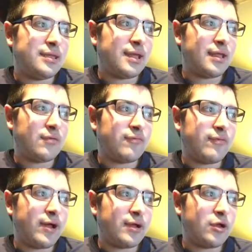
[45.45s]

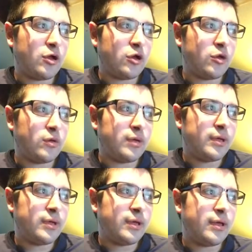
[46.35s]
Delfaco
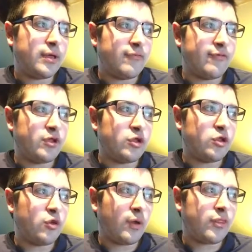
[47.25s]
of
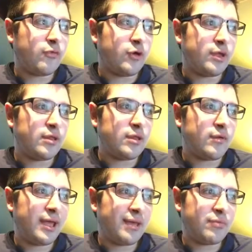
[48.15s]
Northwood, New
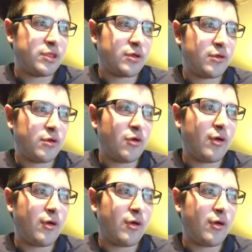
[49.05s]
Hampshire,